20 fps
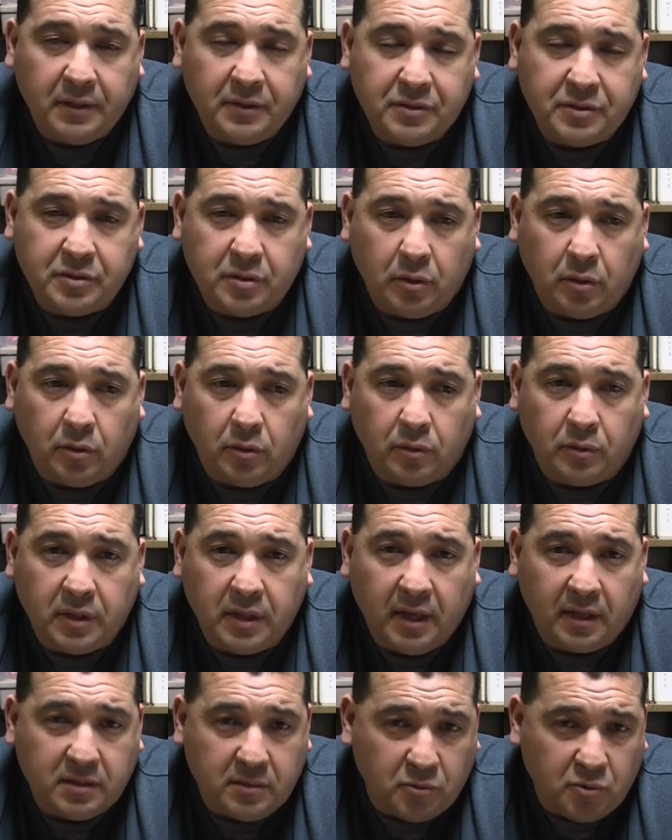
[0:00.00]
So
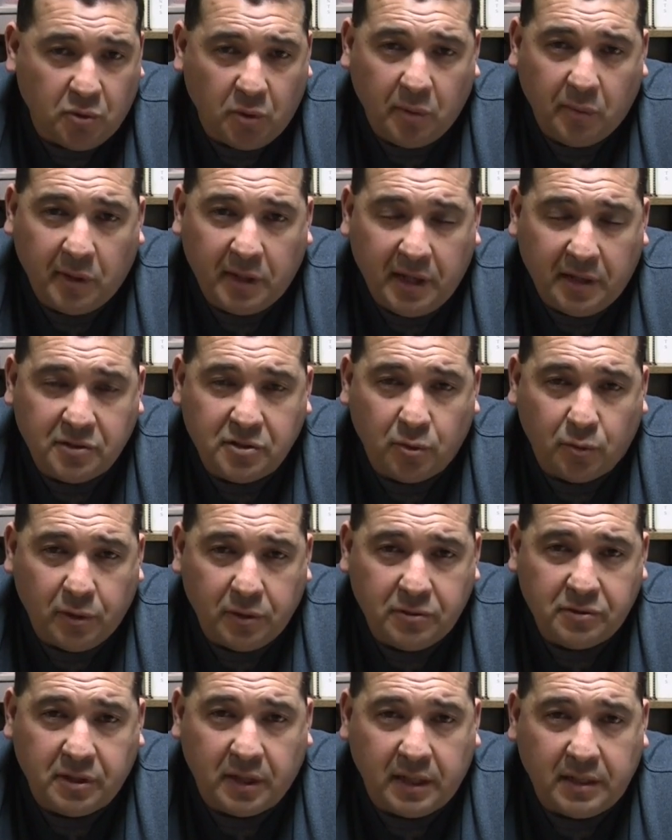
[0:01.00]
the XM21 has no
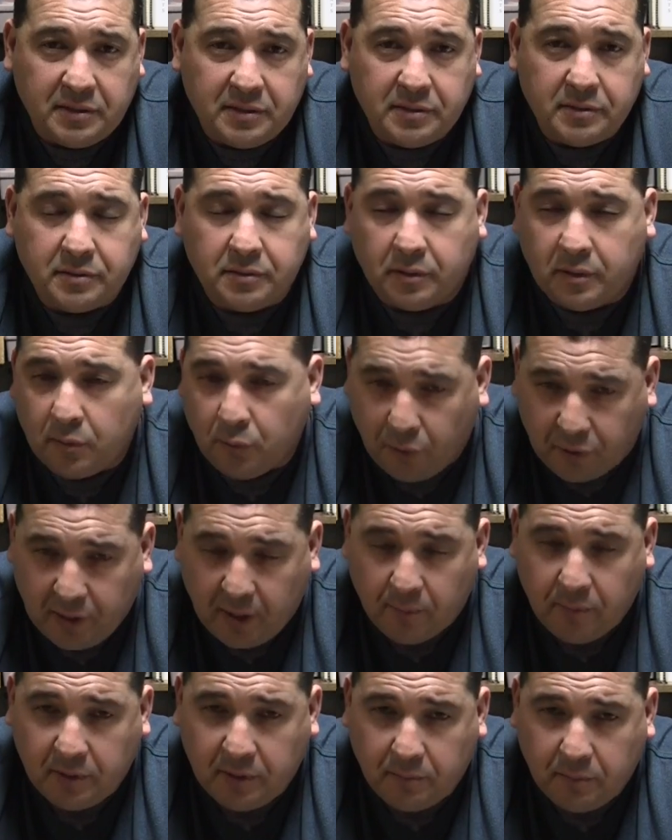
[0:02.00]
rear sights, so they will
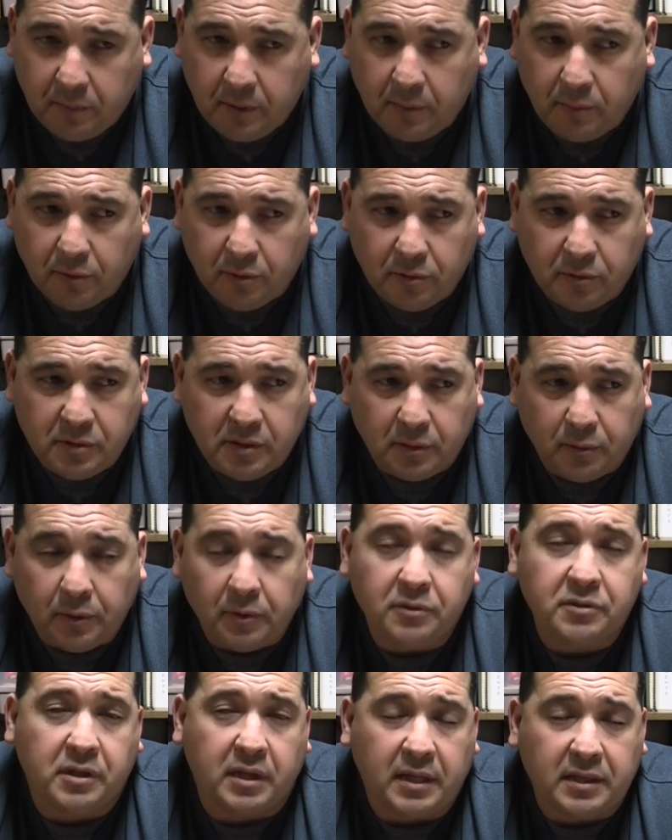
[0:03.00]
not be producing
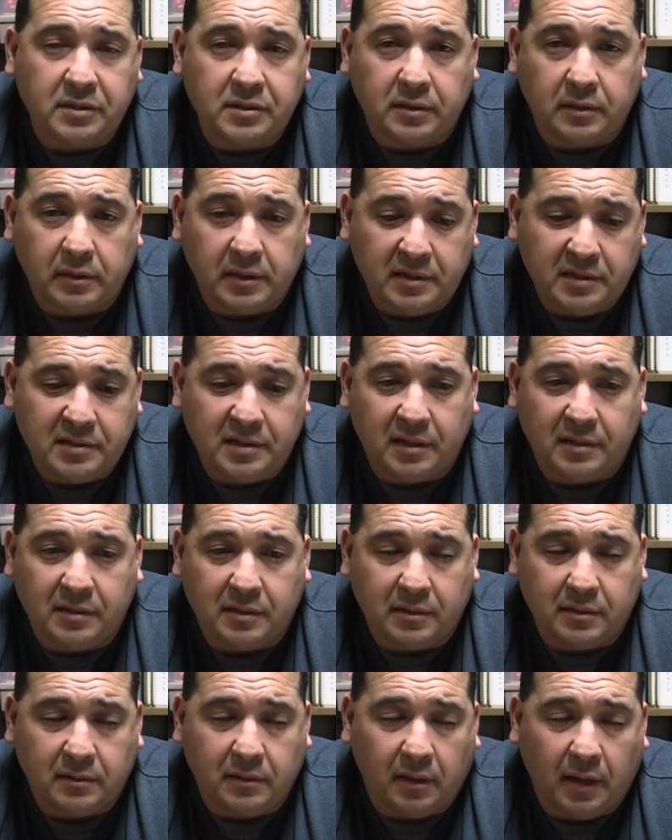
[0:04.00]
rear sights, at least at
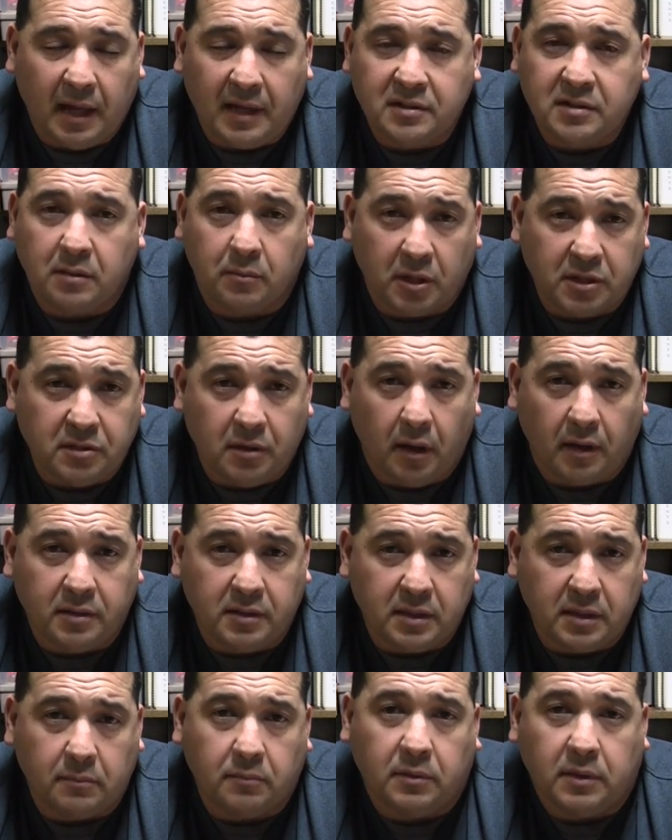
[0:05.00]
the, the last time I talked
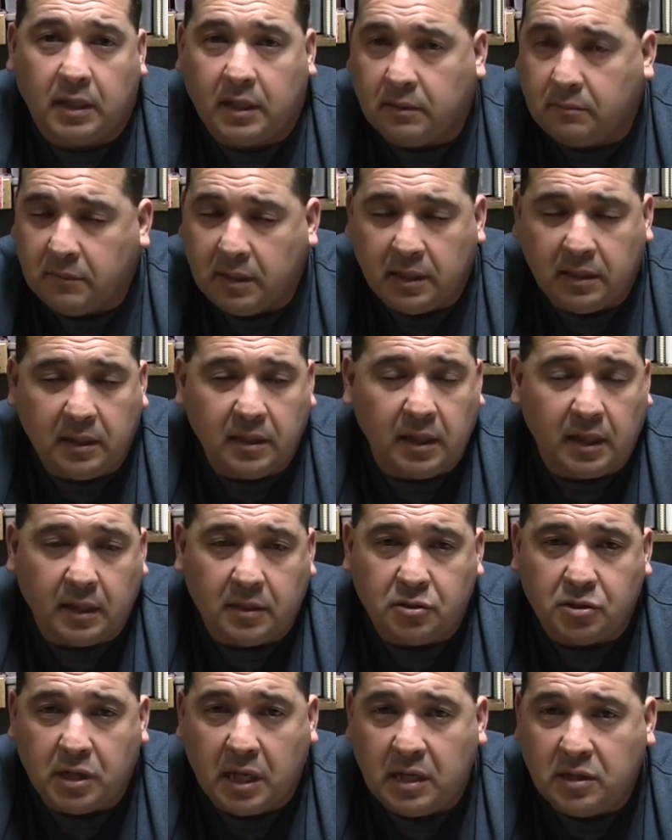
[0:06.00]
to him. Anything
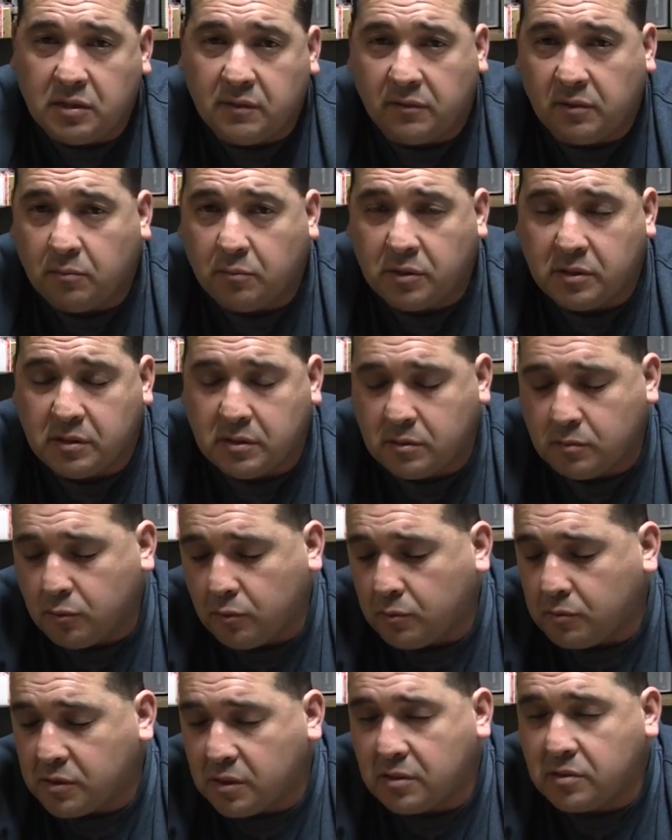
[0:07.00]
can change if the business
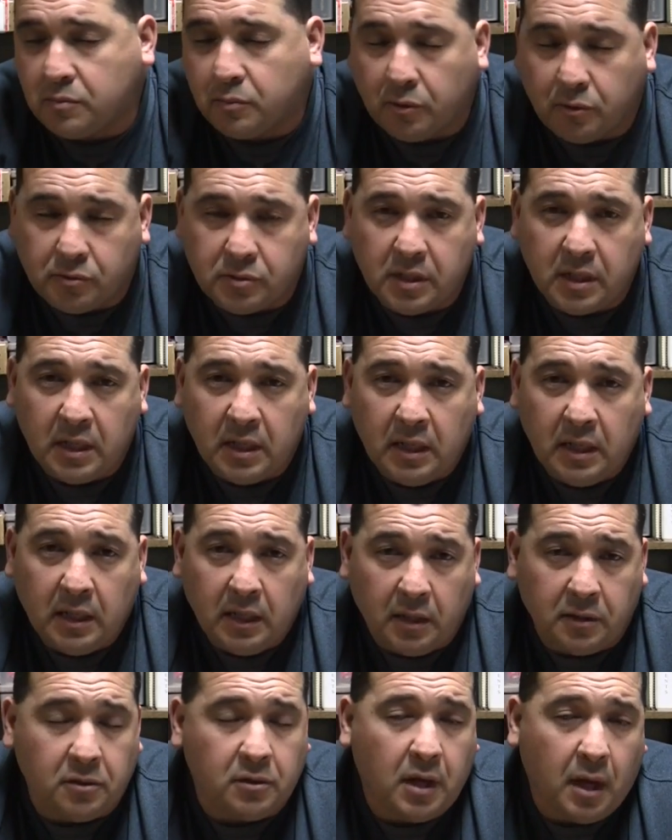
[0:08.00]
booms, I suppose.
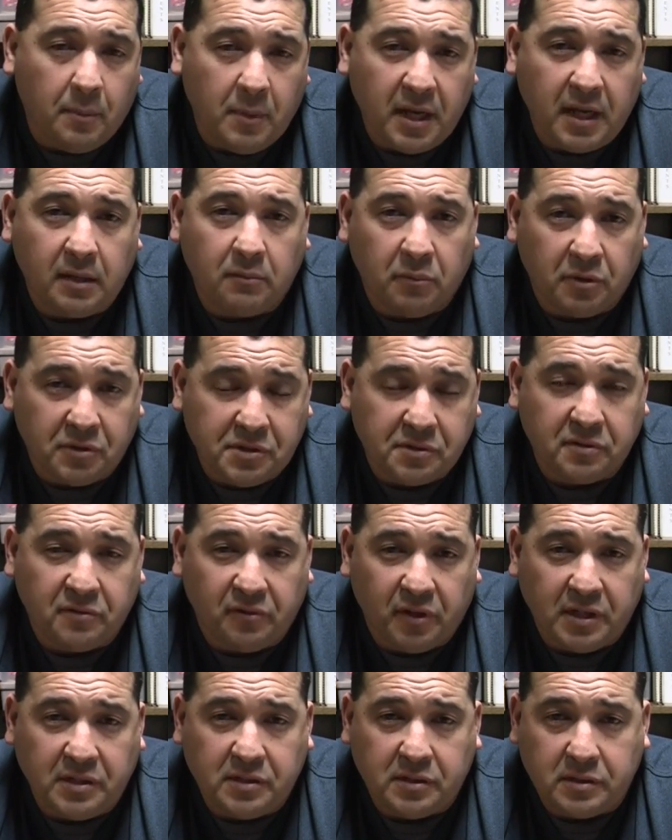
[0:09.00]
And they're not making muzzle
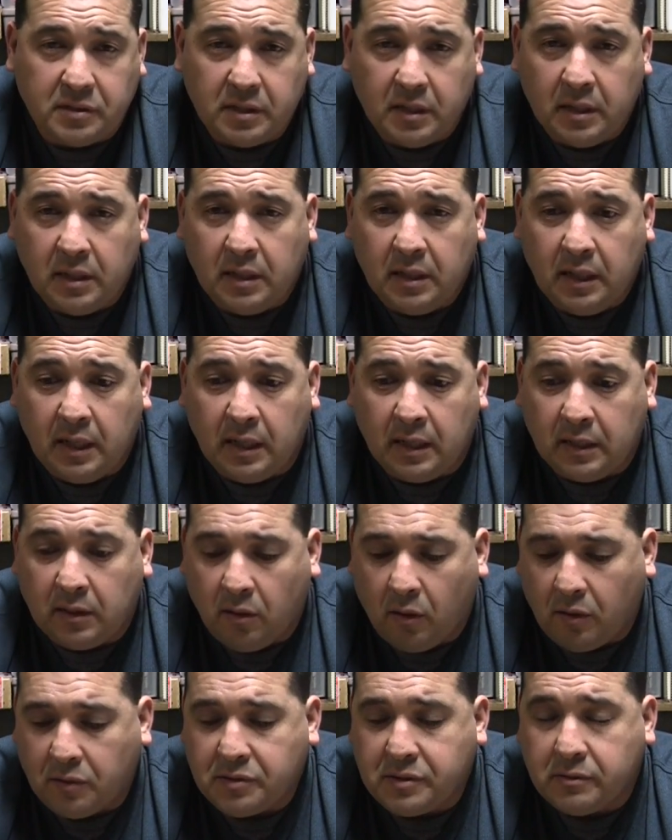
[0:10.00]
devices. And
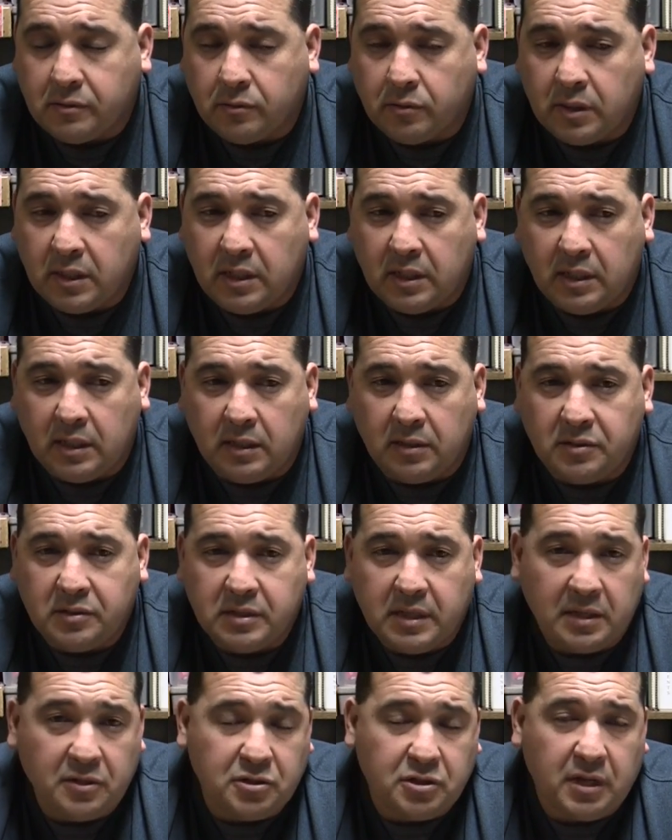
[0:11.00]
also the
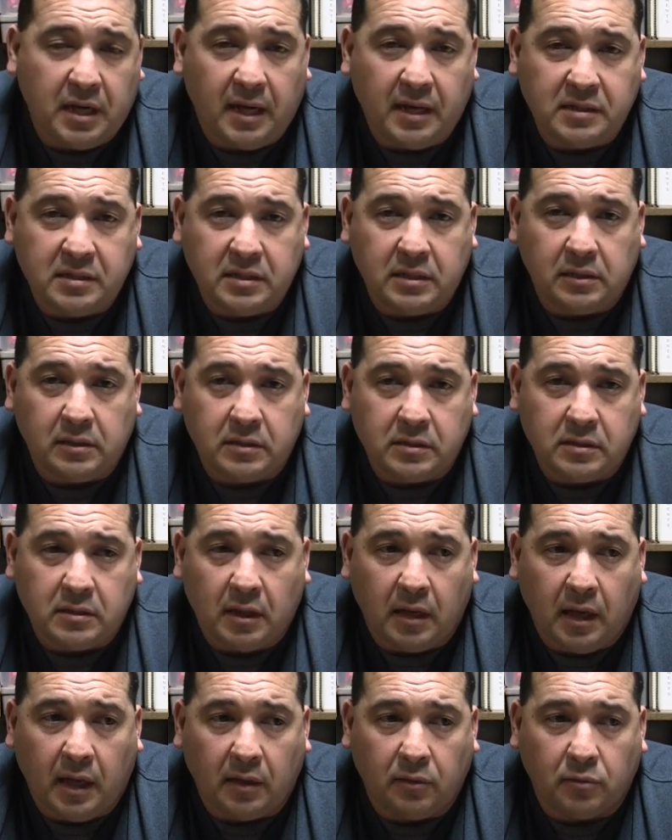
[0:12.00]
Sage chassis does
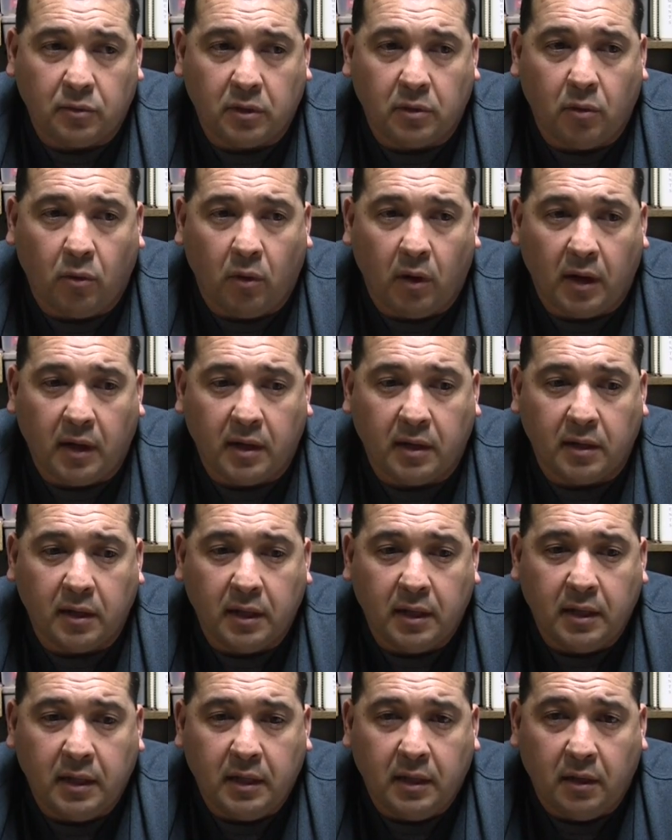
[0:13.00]
not require
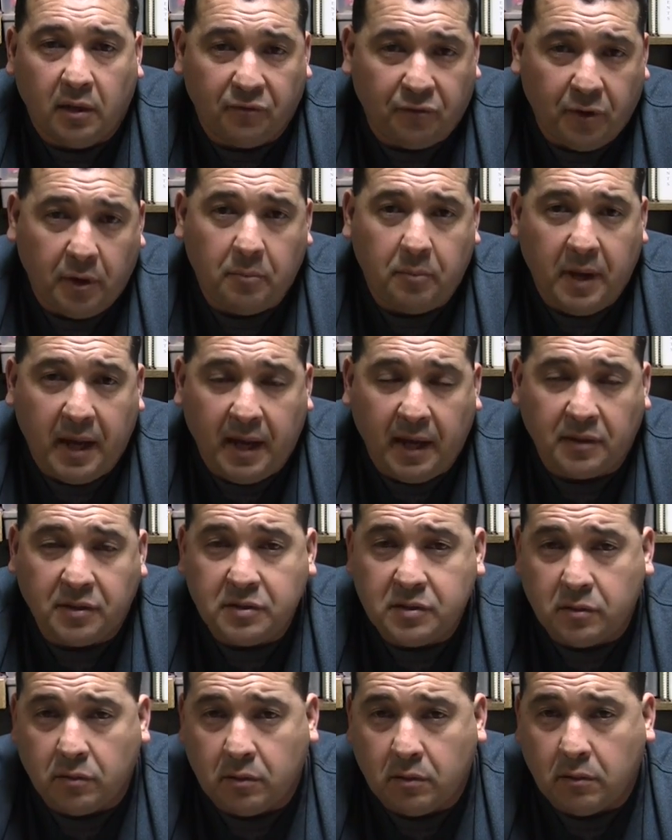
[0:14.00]
a front band,
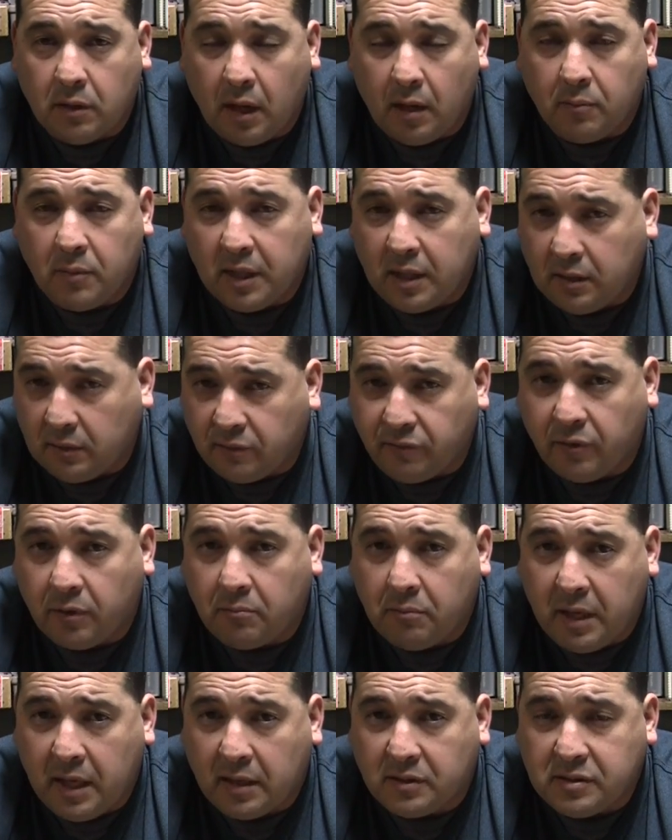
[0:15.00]
so they're not making
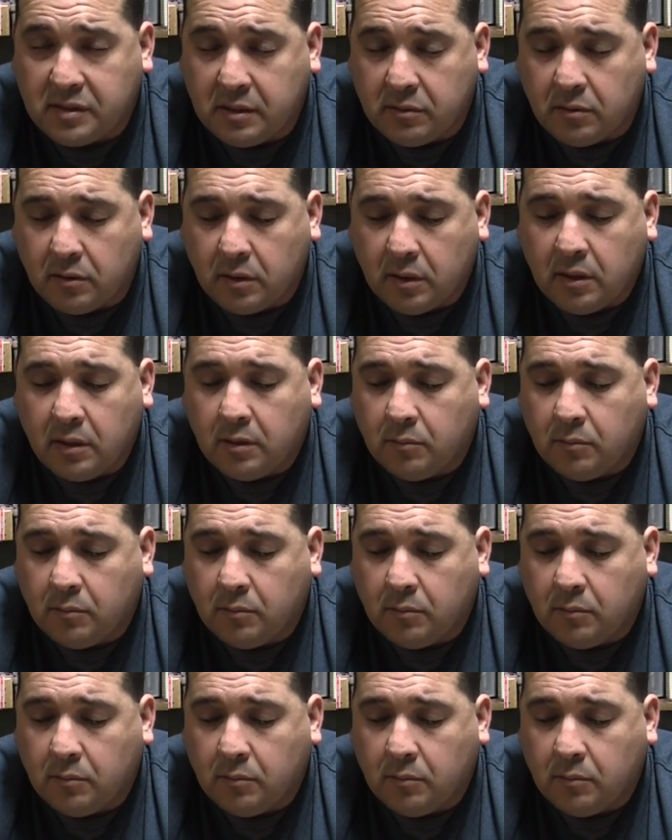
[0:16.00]
front bands either.